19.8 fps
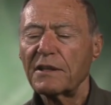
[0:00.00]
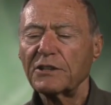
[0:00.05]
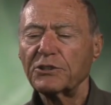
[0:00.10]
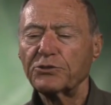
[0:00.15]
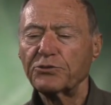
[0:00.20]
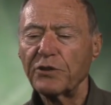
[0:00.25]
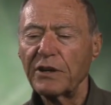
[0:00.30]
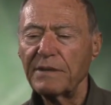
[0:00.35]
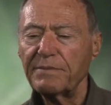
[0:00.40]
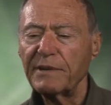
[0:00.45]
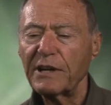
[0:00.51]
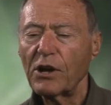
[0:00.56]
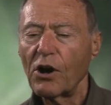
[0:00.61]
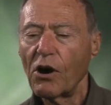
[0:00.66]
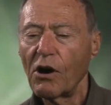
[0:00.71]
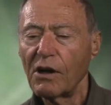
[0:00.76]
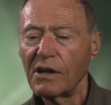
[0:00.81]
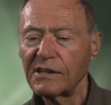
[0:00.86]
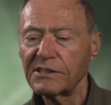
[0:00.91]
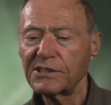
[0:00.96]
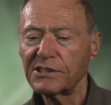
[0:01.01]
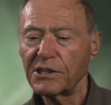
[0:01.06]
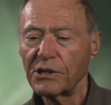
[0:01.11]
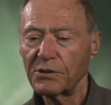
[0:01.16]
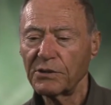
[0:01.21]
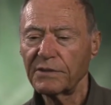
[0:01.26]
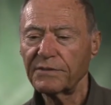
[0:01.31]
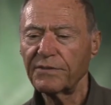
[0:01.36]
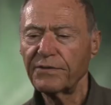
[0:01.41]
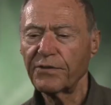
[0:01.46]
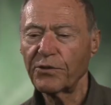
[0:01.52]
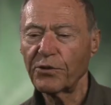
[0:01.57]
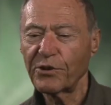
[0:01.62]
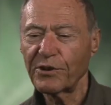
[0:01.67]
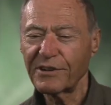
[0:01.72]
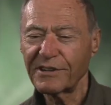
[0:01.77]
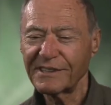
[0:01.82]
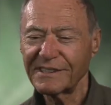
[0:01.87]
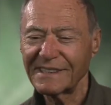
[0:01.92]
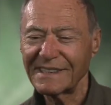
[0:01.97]
dreaming also
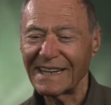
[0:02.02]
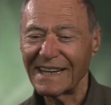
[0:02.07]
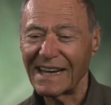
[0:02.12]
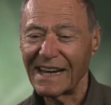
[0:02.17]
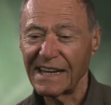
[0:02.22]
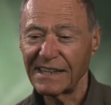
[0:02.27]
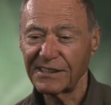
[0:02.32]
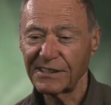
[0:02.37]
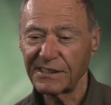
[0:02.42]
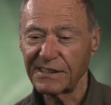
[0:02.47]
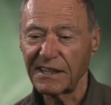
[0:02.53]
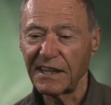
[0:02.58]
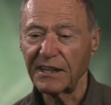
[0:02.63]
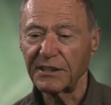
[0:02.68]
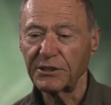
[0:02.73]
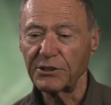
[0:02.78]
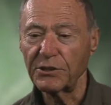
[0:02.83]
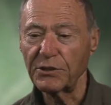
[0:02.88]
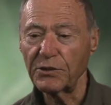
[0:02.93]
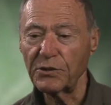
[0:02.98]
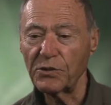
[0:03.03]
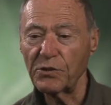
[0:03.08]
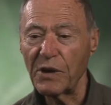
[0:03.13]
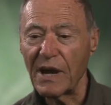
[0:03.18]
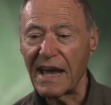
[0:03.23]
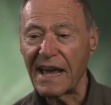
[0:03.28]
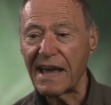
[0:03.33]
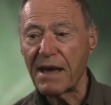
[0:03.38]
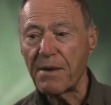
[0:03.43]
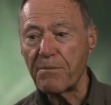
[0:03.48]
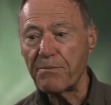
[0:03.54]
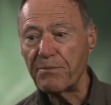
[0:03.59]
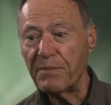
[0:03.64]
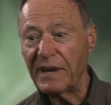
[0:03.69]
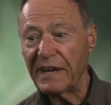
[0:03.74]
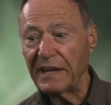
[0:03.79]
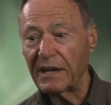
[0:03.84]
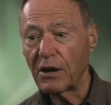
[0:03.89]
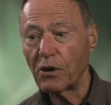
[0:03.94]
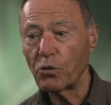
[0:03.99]
affords us to
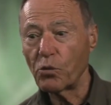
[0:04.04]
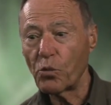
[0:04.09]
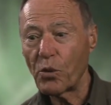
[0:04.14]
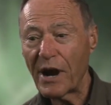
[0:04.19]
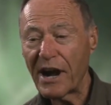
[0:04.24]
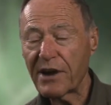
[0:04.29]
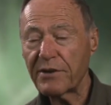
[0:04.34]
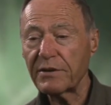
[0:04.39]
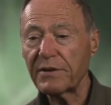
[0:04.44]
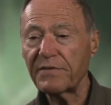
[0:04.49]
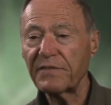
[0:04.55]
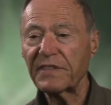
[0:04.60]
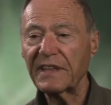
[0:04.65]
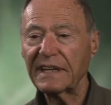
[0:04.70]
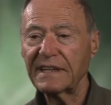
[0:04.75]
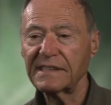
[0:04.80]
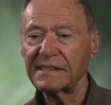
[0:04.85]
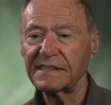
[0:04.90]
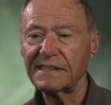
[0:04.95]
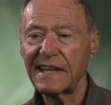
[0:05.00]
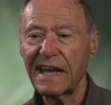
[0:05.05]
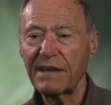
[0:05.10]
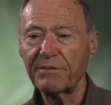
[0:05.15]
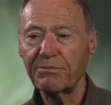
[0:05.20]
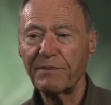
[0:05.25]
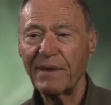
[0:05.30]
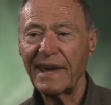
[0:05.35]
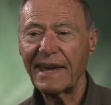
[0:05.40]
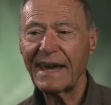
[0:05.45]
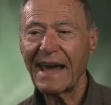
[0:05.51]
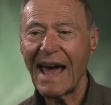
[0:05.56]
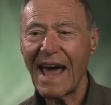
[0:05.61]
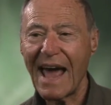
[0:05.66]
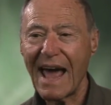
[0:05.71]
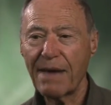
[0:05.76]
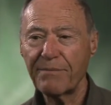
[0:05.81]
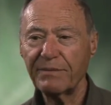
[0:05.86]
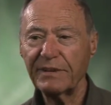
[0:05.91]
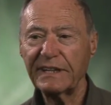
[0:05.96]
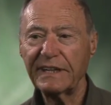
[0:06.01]
be aware of things that may
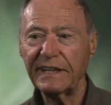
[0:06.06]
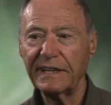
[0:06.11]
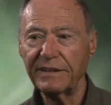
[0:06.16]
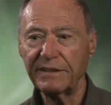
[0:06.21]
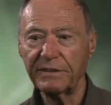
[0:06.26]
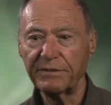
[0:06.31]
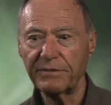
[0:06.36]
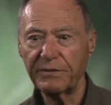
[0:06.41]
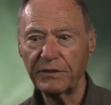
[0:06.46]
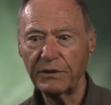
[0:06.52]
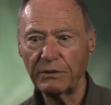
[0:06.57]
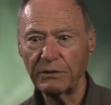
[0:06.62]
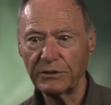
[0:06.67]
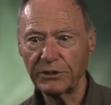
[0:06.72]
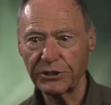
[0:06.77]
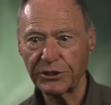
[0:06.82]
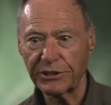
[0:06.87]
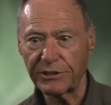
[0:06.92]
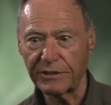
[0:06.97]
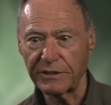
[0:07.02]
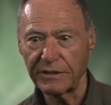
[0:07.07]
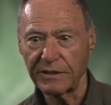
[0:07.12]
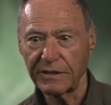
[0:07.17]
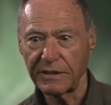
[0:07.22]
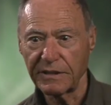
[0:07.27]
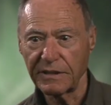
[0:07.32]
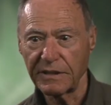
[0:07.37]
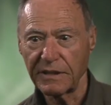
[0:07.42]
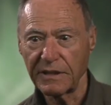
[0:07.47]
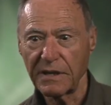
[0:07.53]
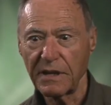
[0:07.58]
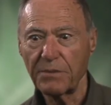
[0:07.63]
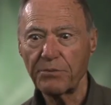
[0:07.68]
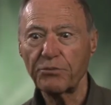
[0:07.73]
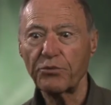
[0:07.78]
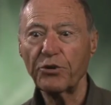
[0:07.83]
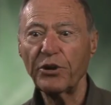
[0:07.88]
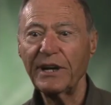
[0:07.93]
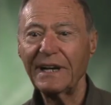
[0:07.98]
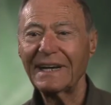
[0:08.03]
happen in the future
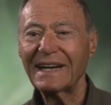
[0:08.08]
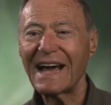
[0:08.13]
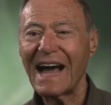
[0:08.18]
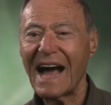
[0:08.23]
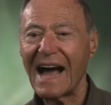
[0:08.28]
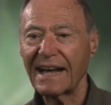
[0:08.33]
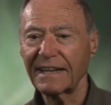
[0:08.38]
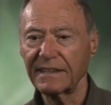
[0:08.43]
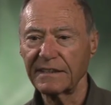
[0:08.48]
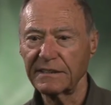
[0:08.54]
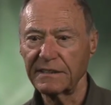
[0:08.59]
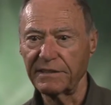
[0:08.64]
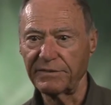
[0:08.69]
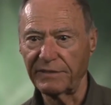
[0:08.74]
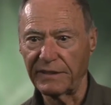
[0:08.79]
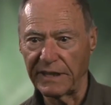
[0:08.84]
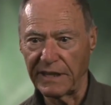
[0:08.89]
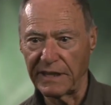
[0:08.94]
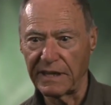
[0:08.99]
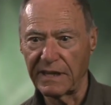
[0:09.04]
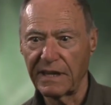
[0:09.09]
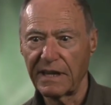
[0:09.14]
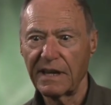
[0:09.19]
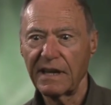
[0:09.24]
precognitively.